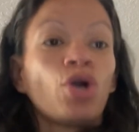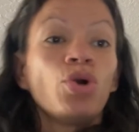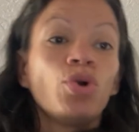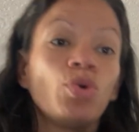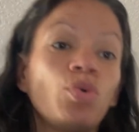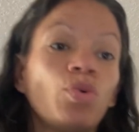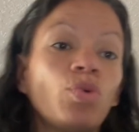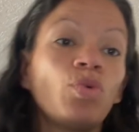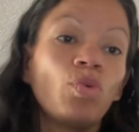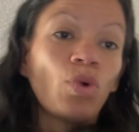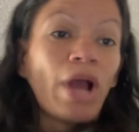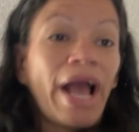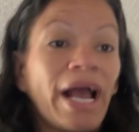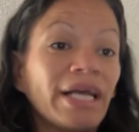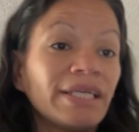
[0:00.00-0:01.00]
who
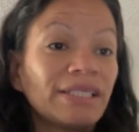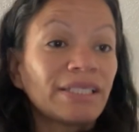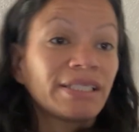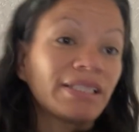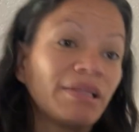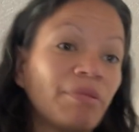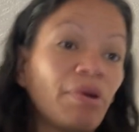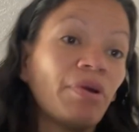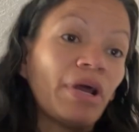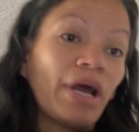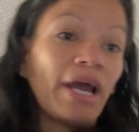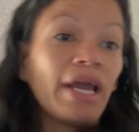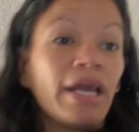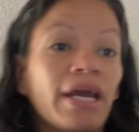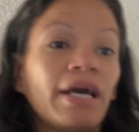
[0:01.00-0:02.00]
asks
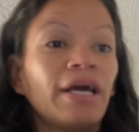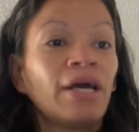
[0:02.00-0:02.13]
Lamoni